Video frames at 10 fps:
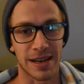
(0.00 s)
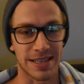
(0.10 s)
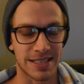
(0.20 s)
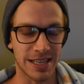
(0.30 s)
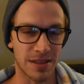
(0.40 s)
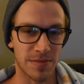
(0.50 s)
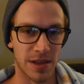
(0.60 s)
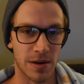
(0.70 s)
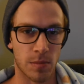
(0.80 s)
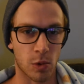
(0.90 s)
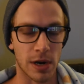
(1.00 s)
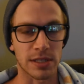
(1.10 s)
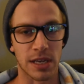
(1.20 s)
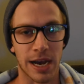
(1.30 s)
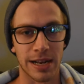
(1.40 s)
I set them there more
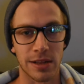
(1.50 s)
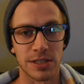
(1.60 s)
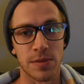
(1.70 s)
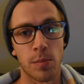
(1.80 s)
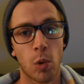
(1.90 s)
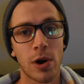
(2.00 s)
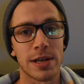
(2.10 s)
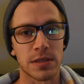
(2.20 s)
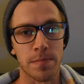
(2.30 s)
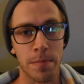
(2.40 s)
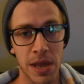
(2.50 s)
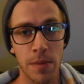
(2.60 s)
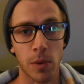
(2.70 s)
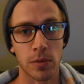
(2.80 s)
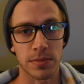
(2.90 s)
as guidelines and more as
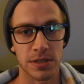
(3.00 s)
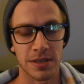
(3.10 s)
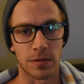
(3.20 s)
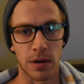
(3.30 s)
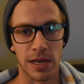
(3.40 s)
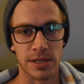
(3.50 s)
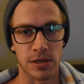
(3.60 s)
minimums, right?